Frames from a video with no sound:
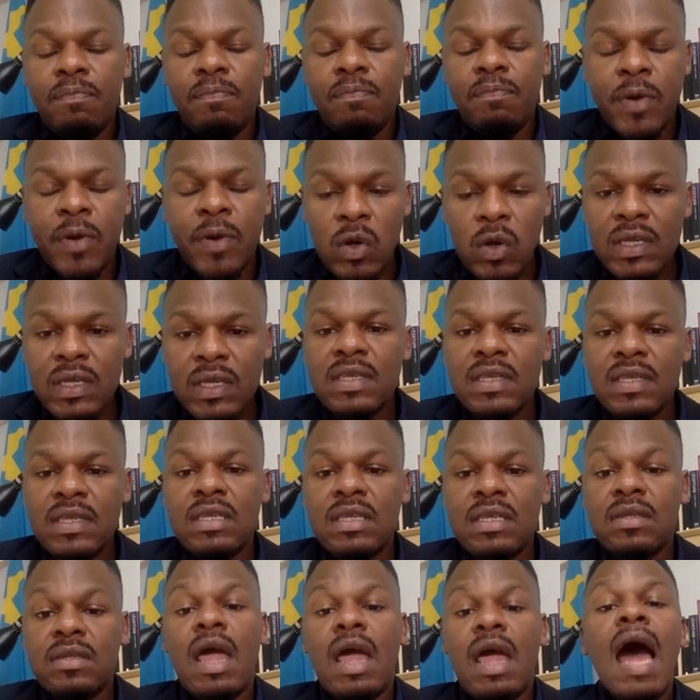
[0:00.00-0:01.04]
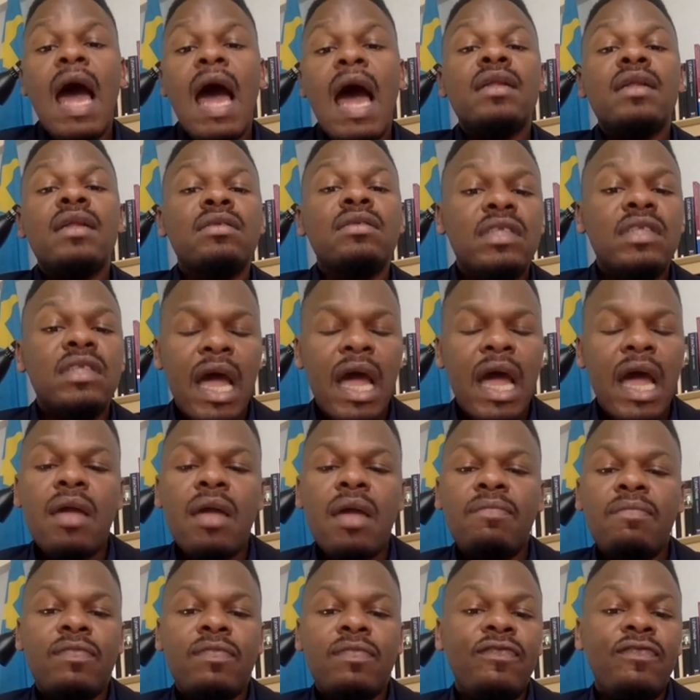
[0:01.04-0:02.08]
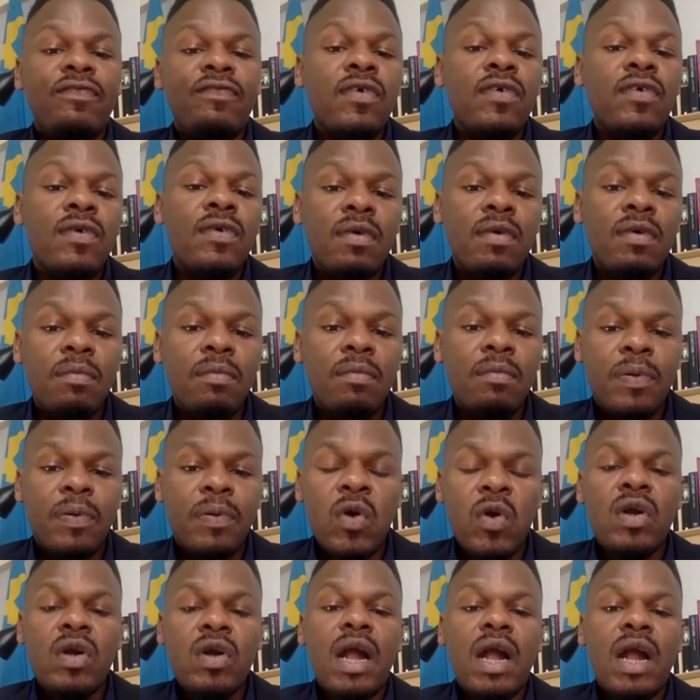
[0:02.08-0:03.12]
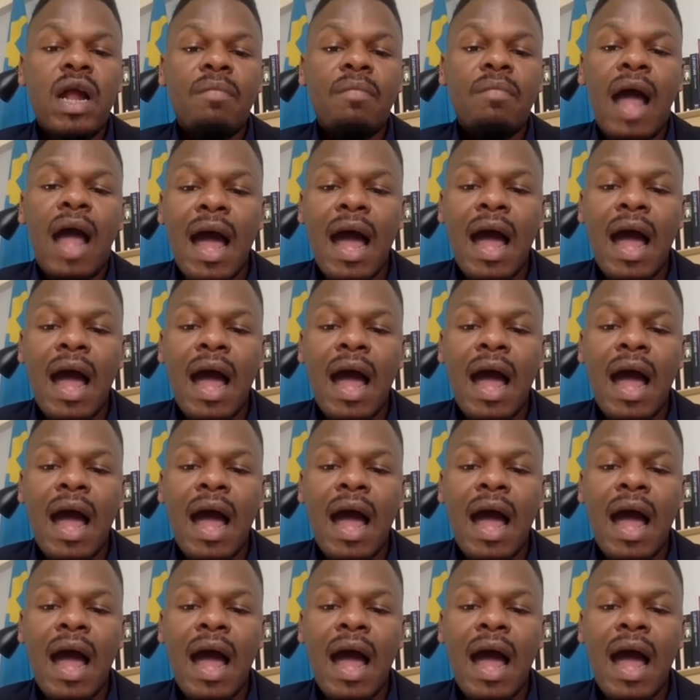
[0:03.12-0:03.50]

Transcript: process and time for program,